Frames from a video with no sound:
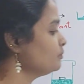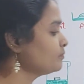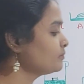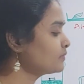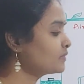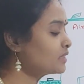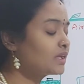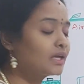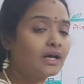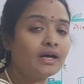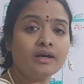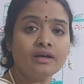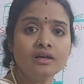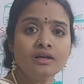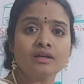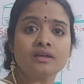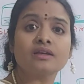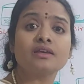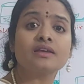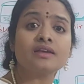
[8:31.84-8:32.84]
a
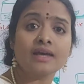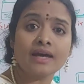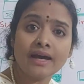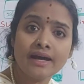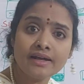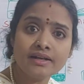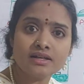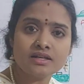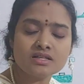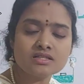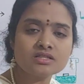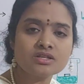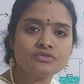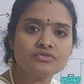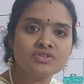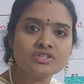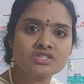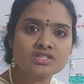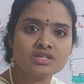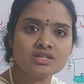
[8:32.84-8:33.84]
callus
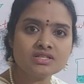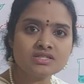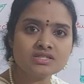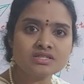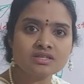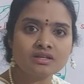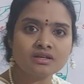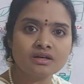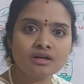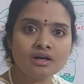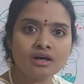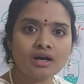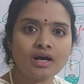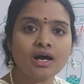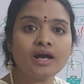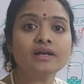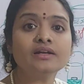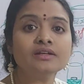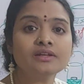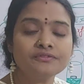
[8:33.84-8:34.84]
which is
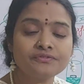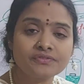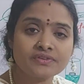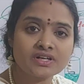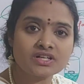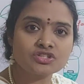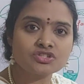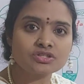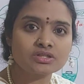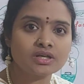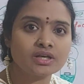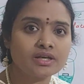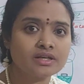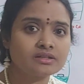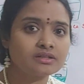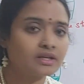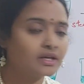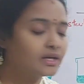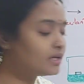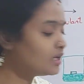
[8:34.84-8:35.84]

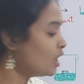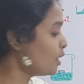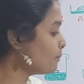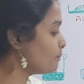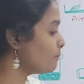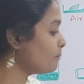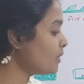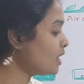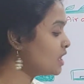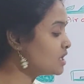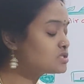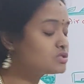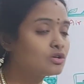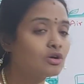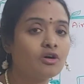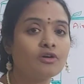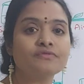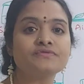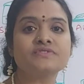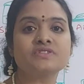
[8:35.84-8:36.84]
undifferentiated mass
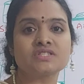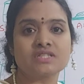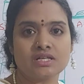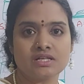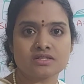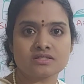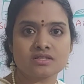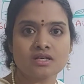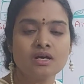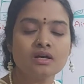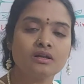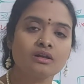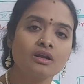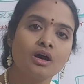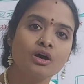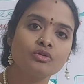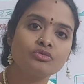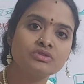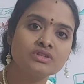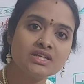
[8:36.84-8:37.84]
of cells.
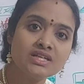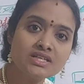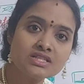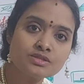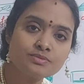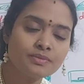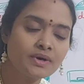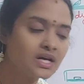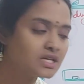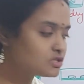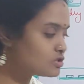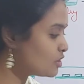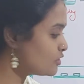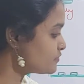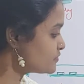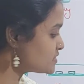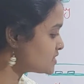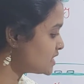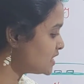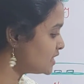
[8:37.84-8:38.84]
Now these mass of
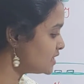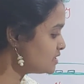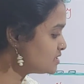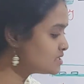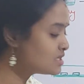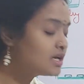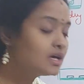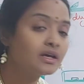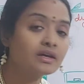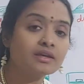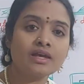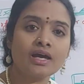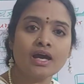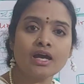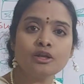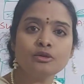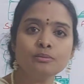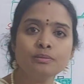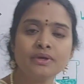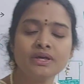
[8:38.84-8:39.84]
cells
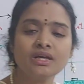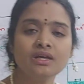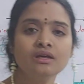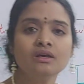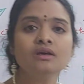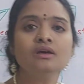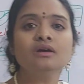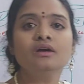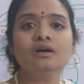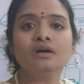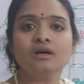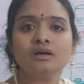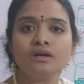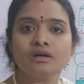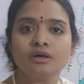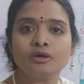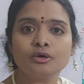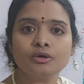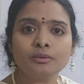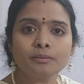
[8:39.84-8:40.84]
can be
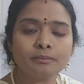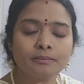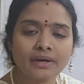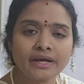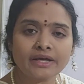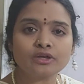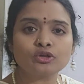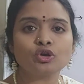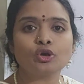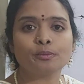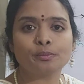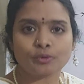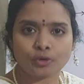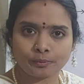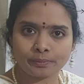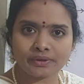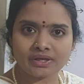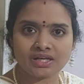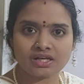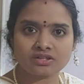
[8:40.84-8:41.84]

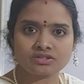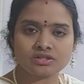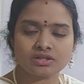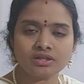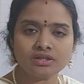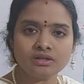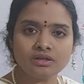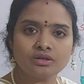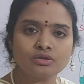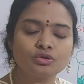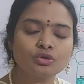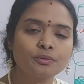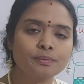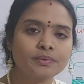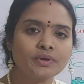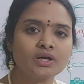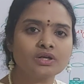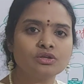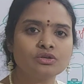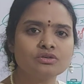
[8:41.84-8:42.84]
micropropagated to
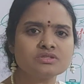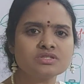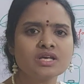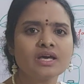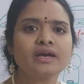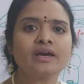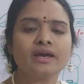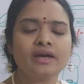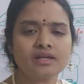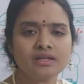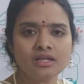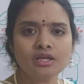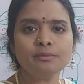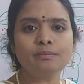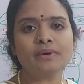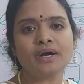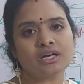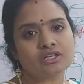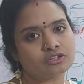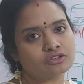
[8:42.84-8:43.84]
produce any
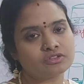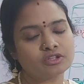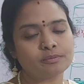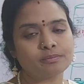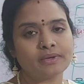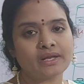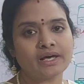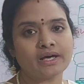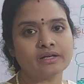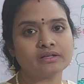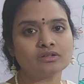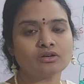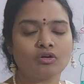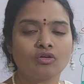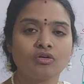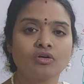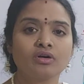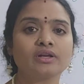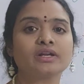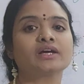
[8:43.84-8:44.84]
part of the plant or
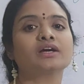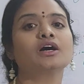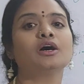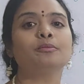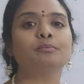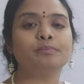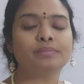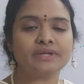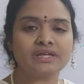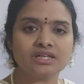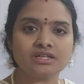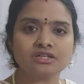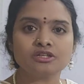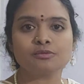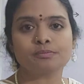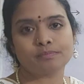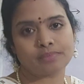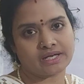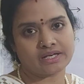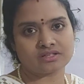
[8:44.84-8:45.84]
a complete
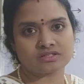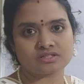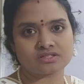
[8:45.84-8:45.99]
plant.